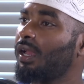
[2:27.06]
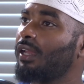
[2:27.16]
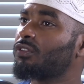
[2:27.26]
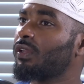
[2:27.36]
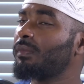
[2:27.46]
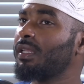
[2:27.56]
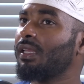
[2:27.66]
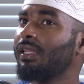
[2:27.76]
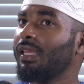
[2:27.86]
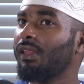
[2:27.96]
So
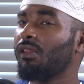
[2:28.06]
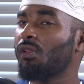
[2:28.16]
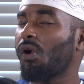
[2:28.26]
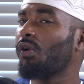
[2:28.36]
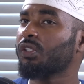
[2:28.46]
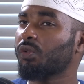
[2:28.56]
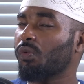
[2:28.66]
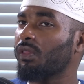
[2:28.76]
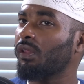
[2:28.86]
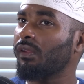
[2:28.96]
immediately,
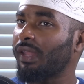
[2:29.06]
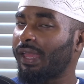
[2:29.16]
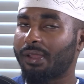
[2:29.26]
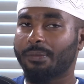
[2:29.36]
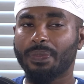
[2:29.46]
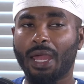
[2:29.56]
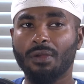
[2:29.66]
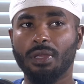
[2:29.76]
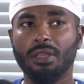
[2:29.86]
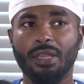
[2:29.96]
so like I
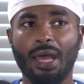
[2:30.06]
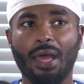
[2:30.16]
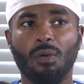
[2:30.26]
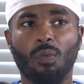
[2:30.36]
read that,